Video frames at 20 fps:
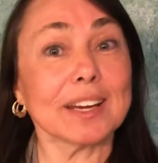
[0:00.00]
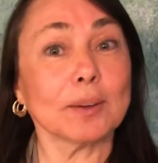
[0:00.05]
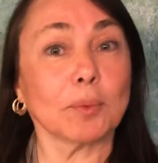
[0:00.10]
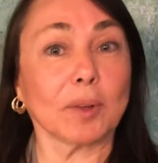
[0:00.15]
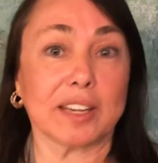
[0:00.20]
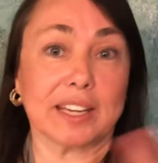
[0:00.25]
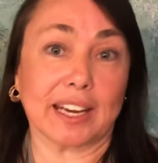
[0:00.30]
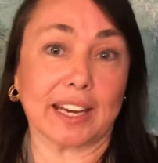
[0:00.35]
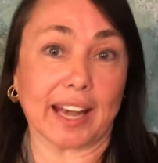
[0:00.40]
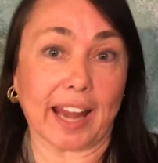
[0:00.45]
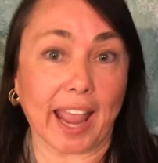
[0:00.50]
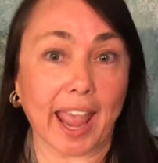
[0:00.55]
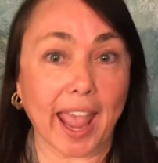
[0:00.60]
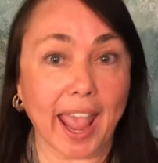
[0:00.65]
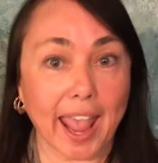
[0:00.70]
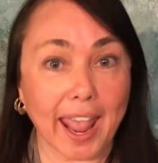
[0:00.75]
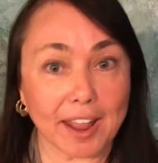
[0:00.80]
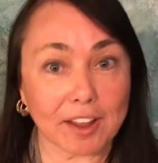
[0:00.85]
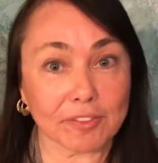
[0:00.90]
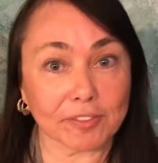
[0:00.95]
We did
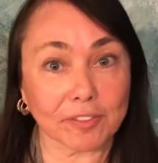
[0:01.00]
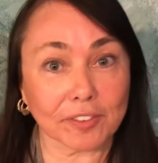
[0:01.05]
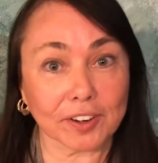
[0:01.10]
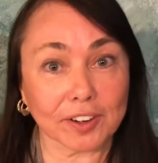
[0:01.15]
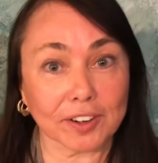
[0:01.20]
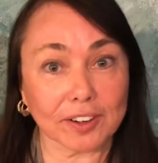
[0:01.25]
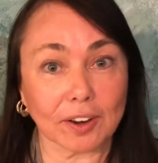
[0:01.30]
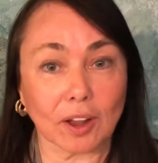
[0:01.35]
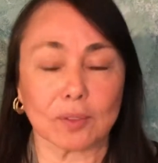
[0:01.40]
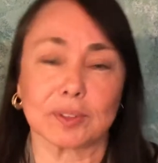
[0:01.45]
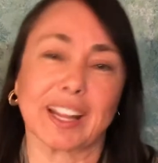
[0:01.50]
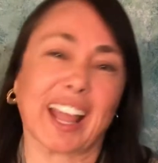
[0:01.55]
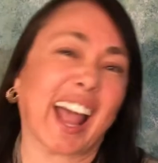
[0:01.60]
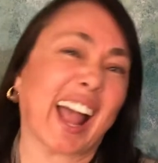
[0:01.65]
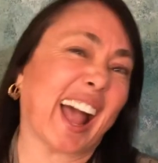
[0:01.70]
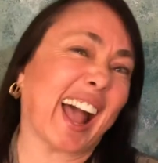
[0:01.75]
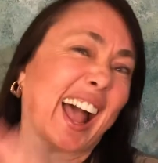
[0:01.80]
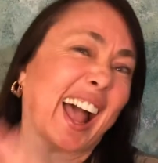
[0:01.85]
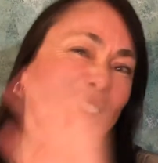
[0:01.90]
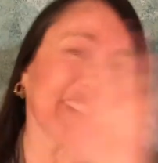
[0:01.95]
A for, oh,
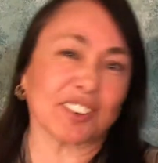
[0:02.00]
I